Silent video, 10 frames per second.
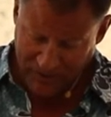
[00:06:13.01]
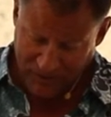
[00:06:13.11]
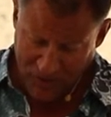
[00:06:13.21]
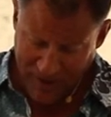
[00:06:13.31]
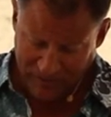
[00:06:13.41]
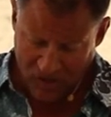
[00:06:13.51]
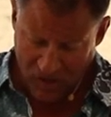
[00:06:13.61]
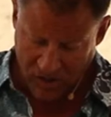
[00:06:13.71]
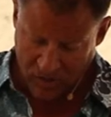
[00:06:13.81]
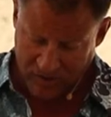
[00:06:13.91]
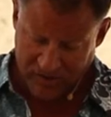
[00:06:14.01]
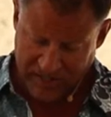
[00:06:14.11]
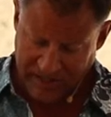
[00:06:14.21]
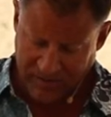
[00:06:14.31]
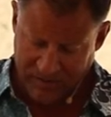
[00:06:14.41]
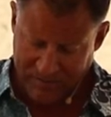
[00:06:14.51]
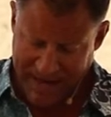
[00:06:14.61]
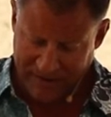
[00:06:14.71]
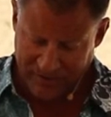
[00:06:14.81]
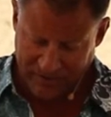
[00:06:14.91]
if you have law courts dealing with
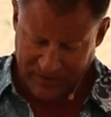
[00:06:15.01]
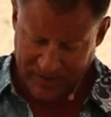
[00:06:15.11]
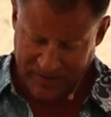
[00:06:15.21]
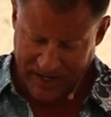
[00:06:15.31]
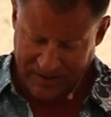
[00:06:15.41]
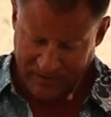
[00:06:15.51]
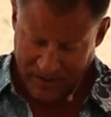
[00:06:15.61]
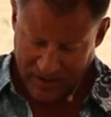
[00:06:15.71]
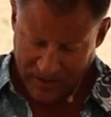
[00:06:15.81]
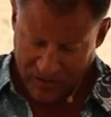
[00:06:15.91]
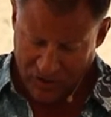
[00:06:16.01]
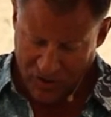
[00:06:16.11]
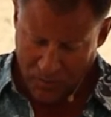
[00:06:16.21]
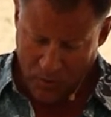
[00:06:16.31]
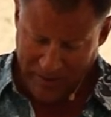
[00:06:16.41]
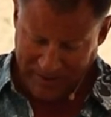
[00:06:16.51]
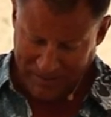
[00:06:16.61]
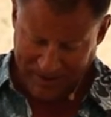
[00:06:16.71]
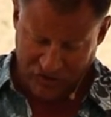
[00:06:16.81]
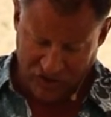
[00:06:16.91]
matters of this life, do you appoint
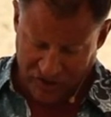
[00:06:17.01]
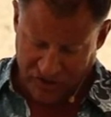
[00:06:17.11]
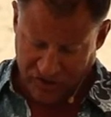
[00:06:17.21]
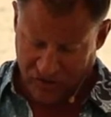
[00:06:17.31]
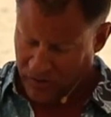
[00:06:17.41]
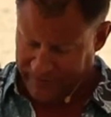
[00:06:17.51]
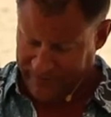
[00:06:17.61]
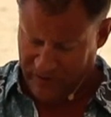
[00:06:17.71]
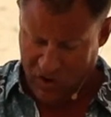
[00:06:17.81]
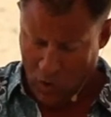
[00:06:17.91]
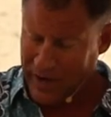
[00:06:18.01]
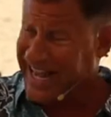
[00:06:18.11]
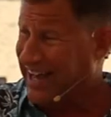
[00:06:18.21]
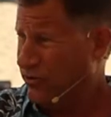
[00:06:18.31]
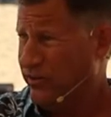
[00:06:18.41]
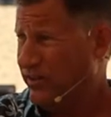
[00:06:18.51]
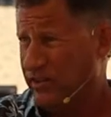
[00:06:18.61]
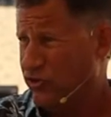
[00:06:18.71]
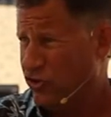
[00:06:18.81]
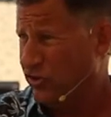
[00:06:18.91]
them as judges who are of no account
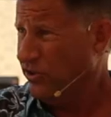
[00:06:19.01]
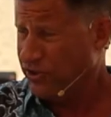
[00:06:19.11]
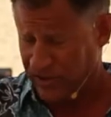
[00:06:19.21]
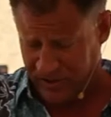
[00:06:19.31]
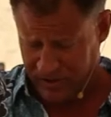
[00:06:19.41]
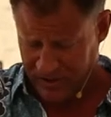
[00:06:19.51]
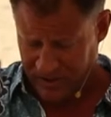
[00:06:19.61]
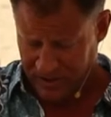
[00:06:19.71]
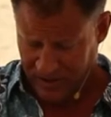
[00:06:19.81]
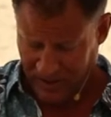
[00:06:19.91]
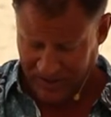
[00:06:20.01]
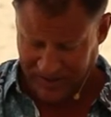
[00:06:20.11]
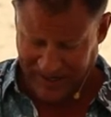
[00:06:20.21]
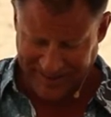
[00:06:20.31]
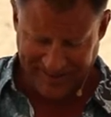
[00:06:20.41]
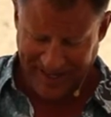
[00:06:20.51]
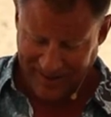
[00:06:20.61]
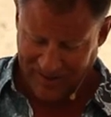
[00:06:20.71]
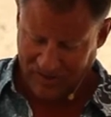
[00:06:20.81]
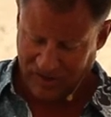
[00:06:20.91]
in the church? He says, I
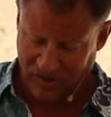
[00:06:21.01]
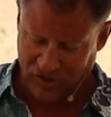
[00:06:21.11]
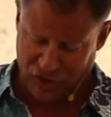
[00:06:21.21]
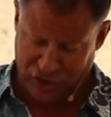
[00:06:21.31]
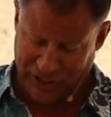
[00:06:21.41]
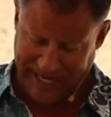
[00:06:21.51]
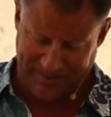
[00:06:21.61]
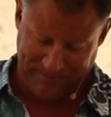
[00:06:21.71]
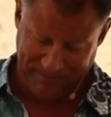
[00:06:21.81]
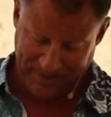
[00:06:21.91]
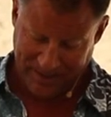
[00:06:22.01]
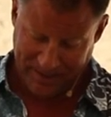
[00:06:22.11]
say this to your shame,